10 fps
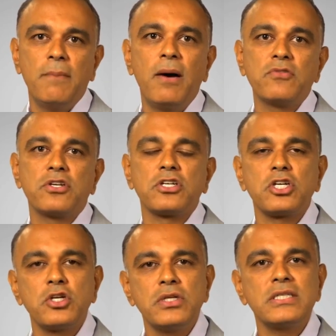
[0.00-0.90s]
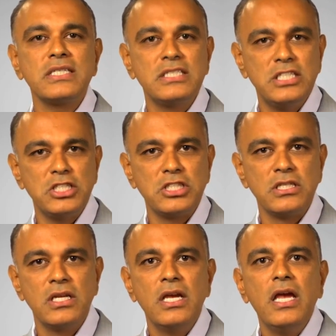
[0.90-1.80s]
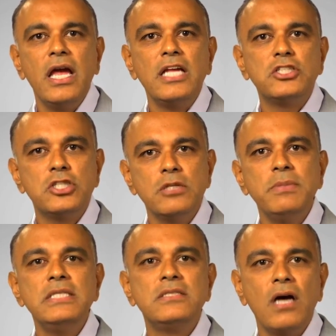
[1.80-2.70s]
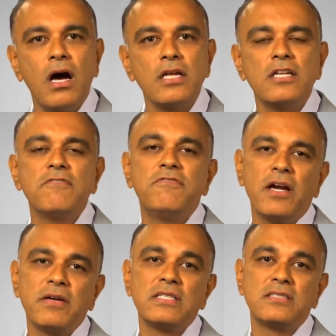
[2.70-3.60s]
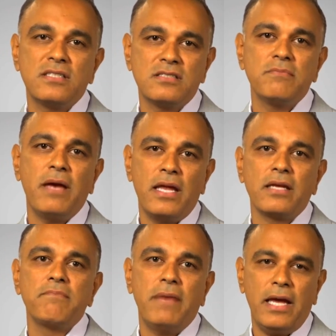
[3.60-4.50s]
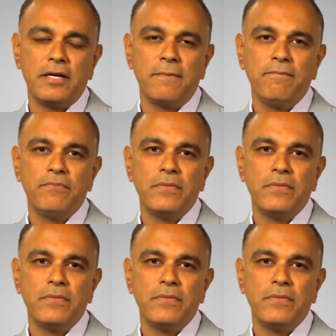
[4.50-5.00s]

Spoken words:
about their current condition and should be done in a very systematic manner.